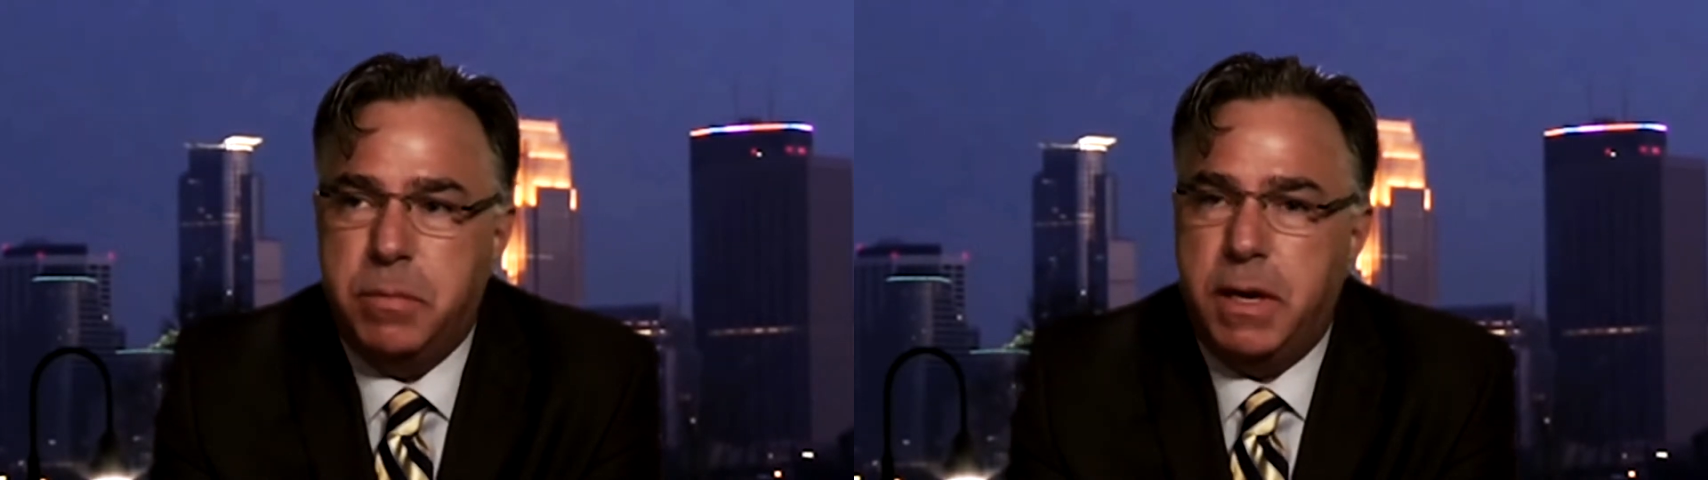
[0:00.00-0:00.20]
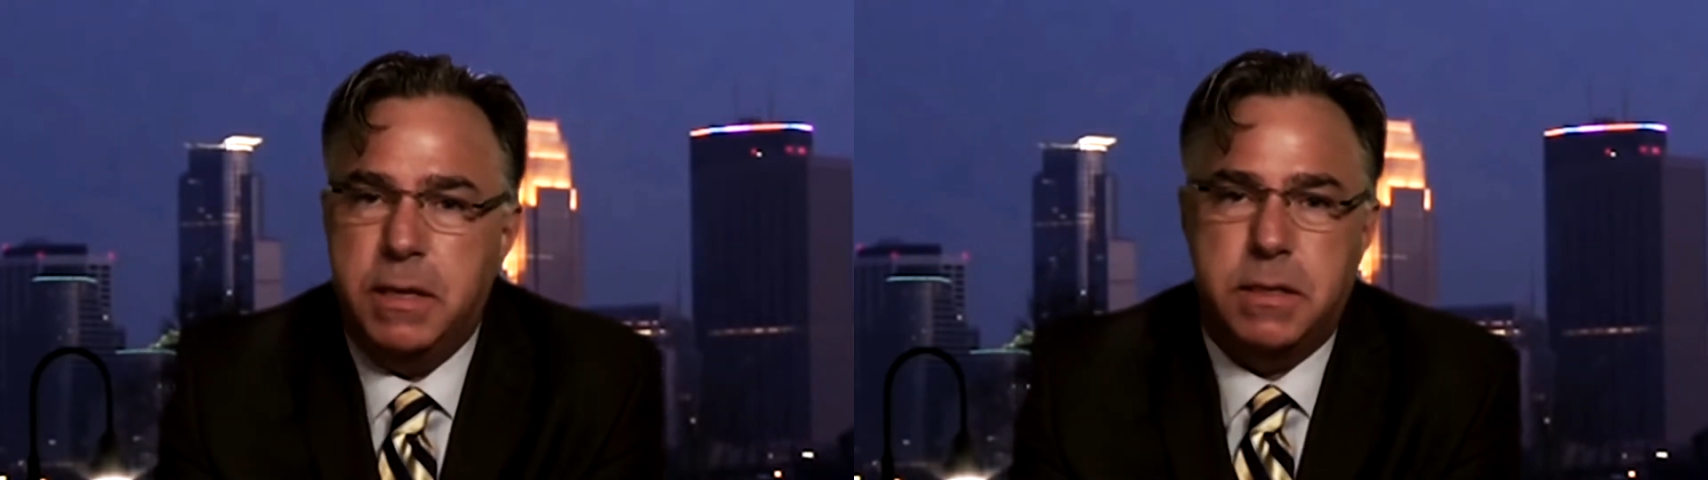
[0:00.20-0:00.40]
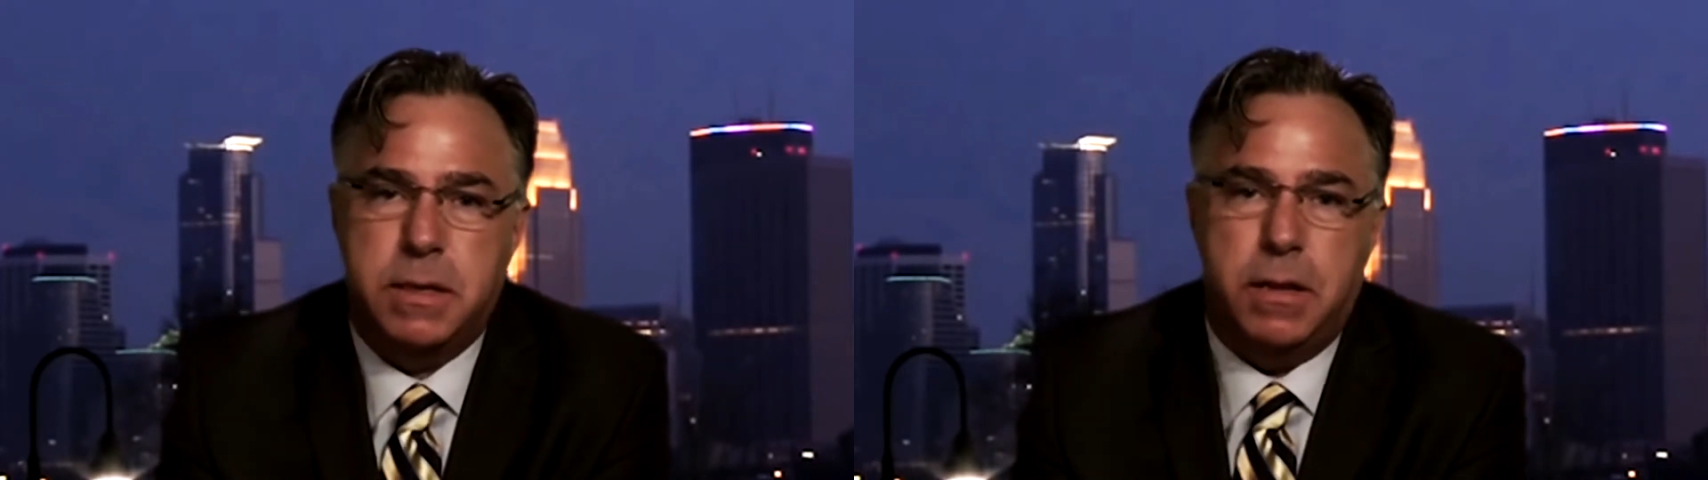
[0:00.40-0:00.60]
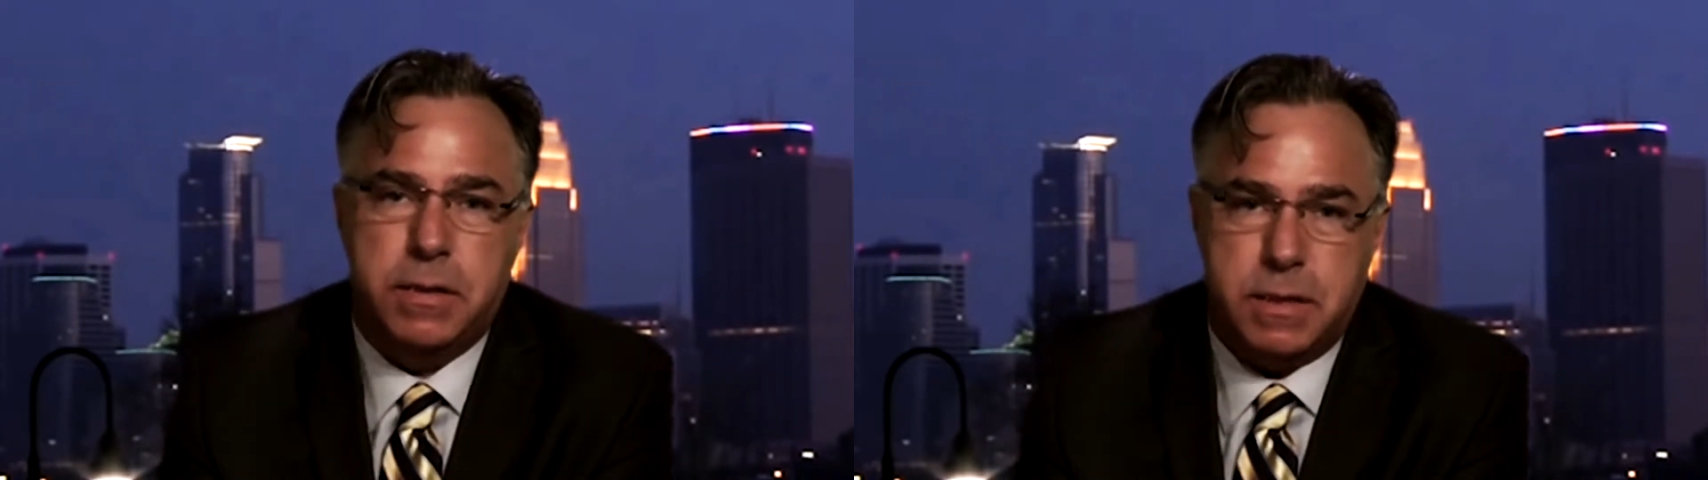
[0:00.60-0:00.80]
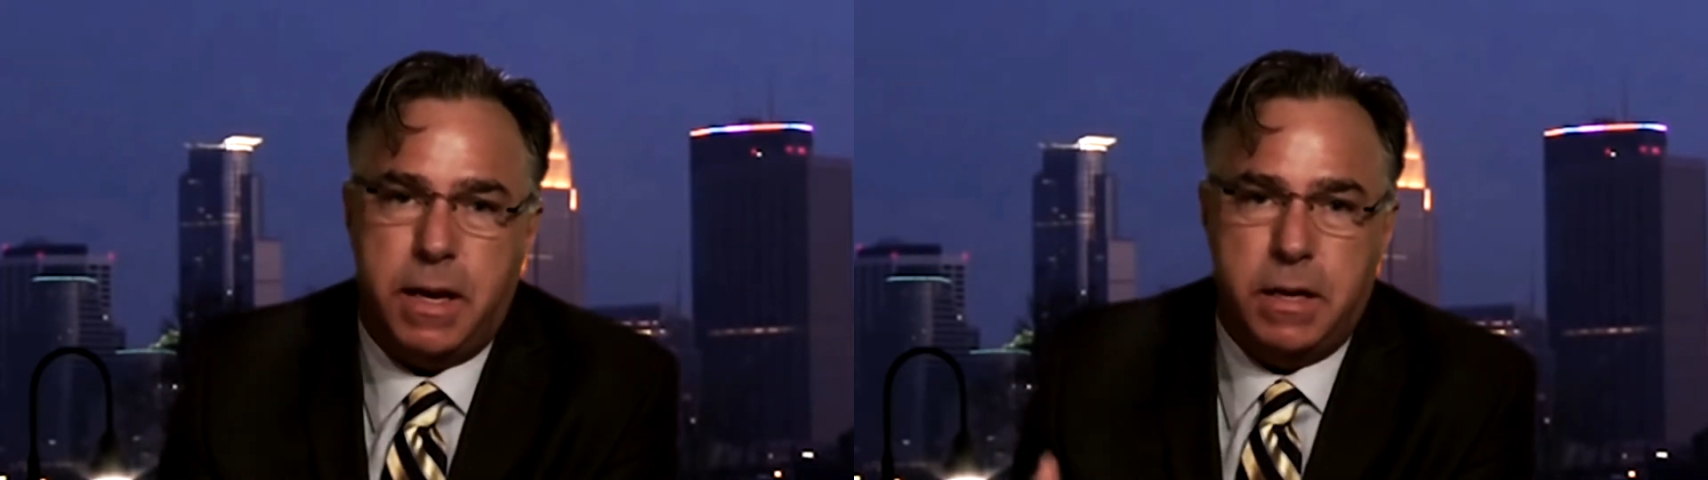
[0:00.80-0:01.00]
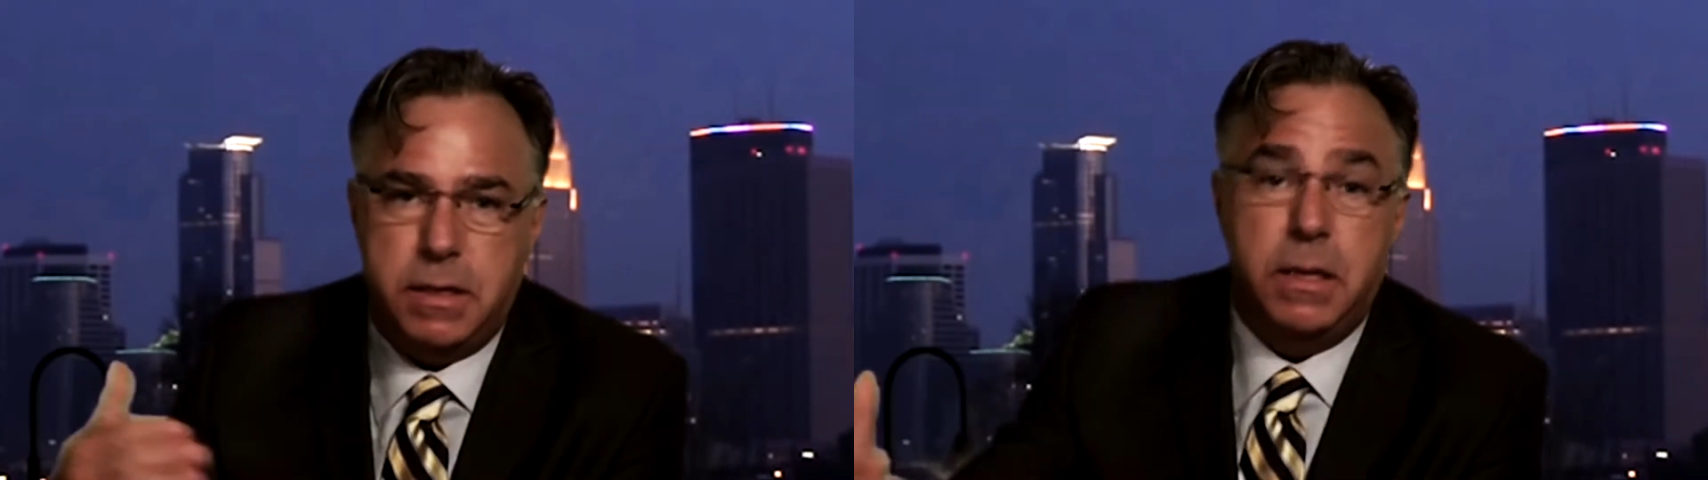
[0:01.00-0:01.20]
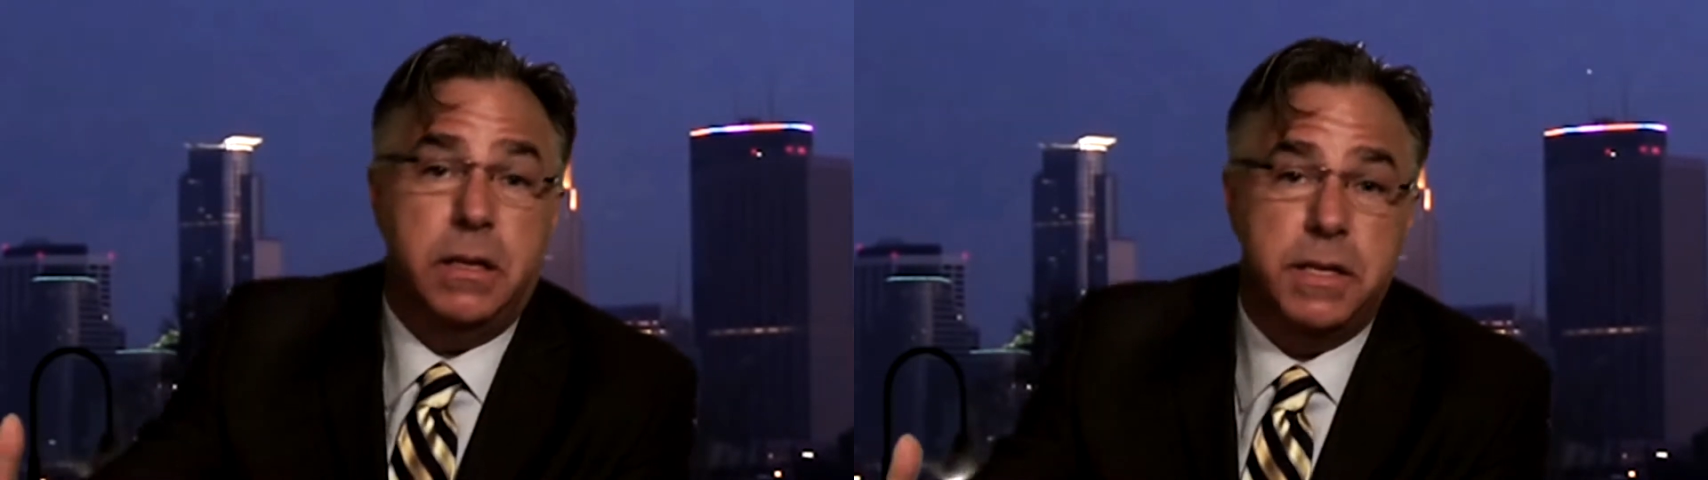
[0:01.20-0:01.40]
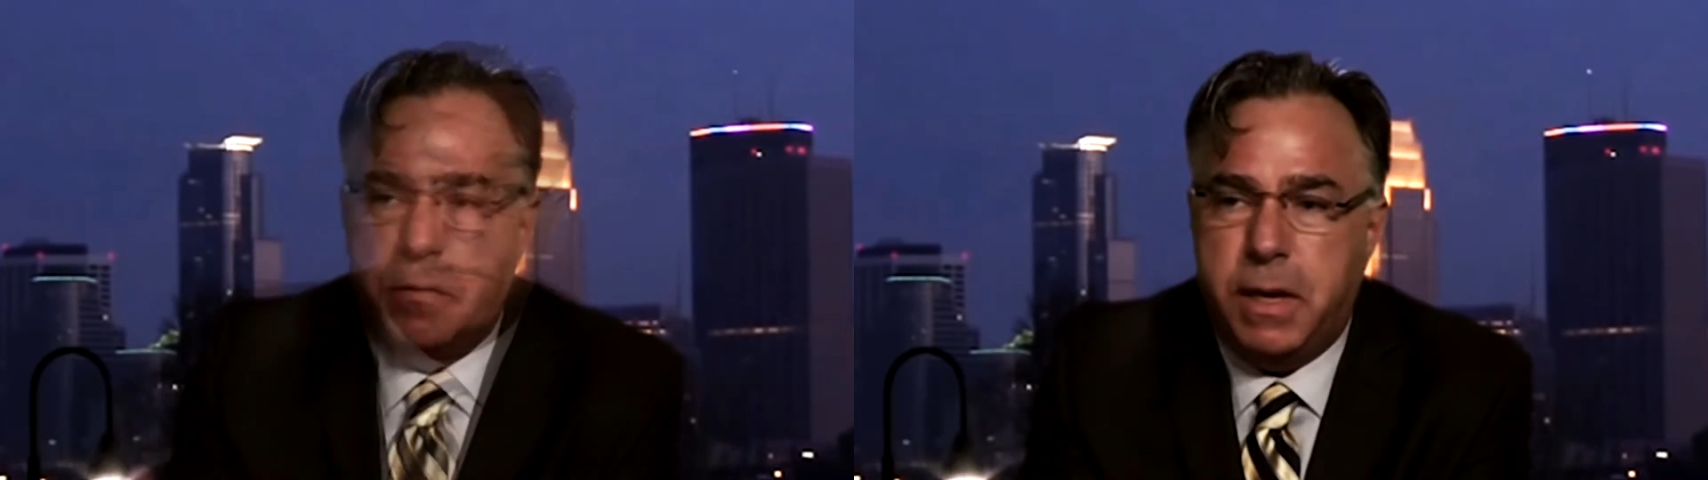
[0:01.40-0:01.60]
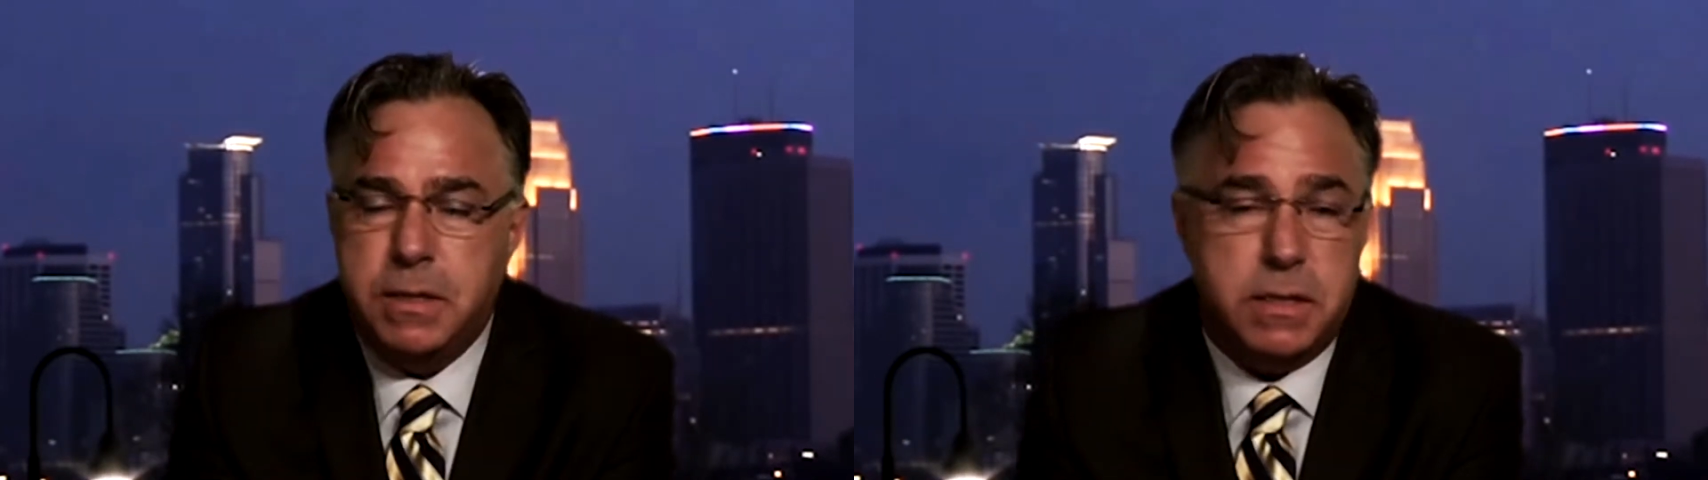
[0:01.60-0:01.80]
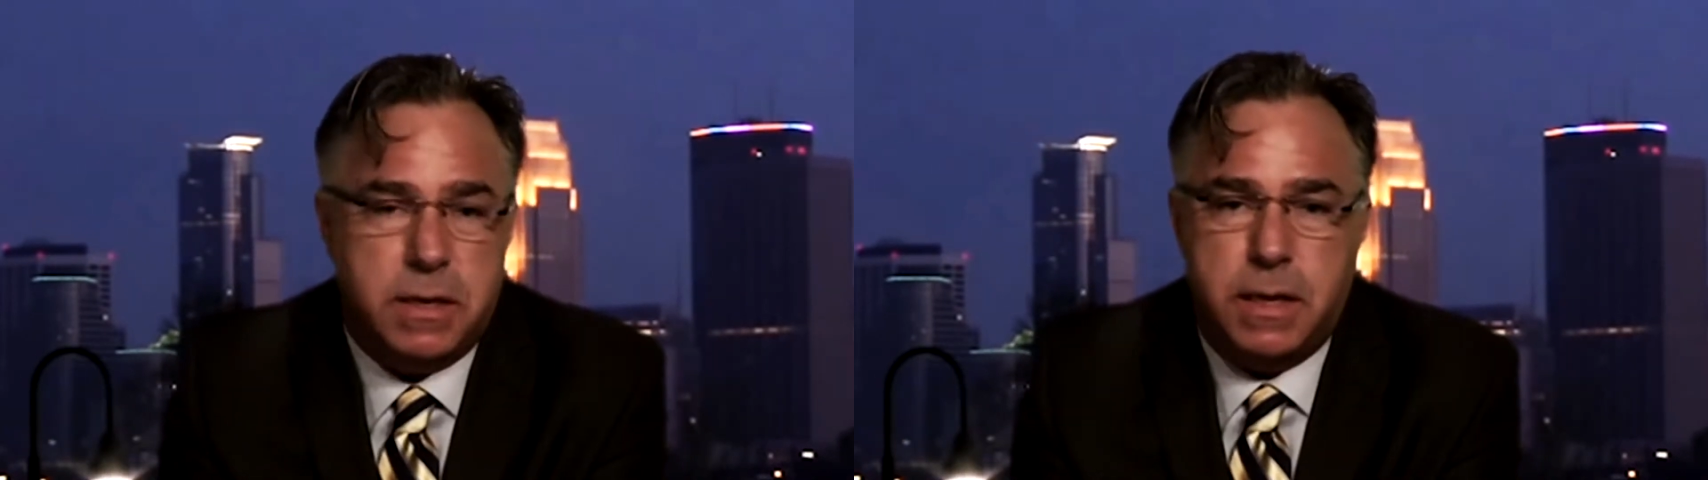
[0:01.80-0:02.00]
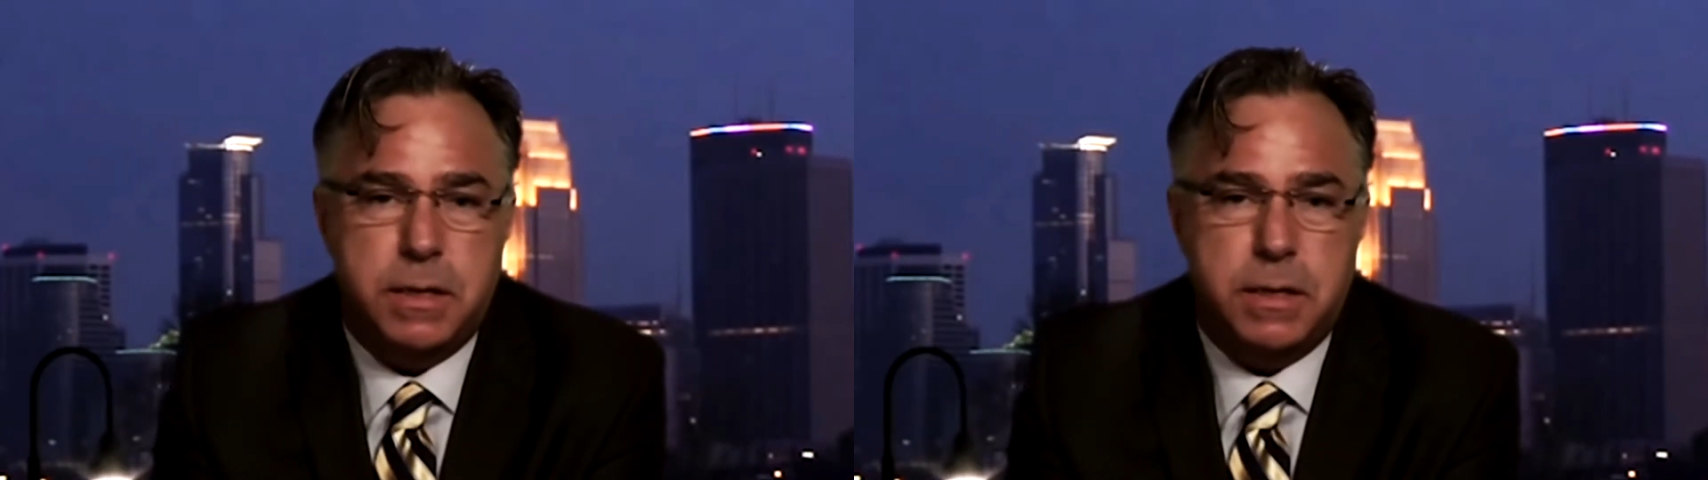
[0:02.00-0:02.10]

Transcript: Pius X sign a deal with Francis because I